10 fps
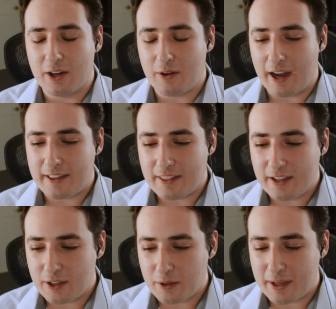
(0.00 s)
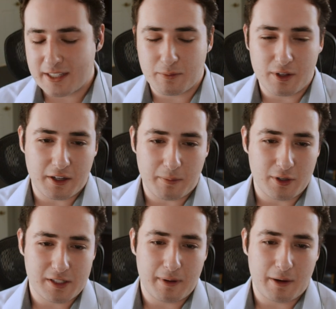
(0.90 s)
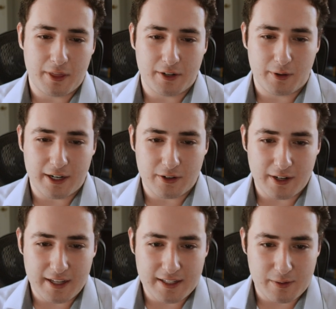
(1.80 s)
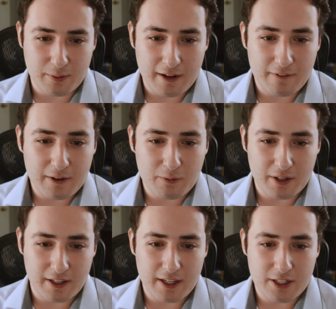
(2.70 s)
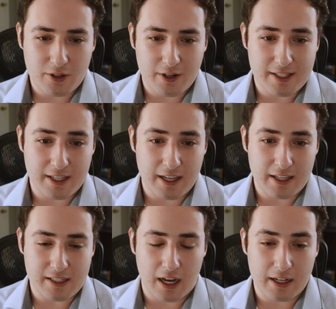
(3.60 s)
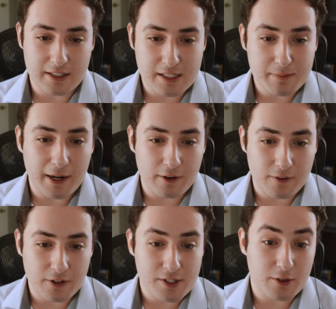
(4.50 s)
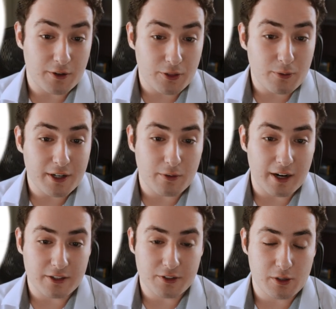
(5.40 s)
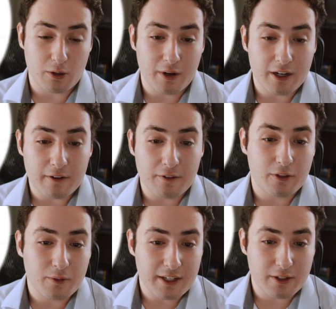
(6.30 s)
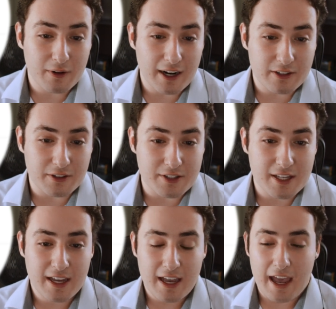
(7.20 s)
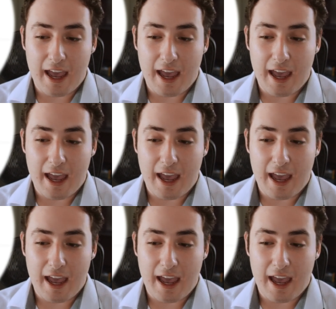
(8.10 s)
You know, I think you make some really good points about what the director is. And what I find really interesting is on Spider-Verse, there are three directors. You're one of three directors.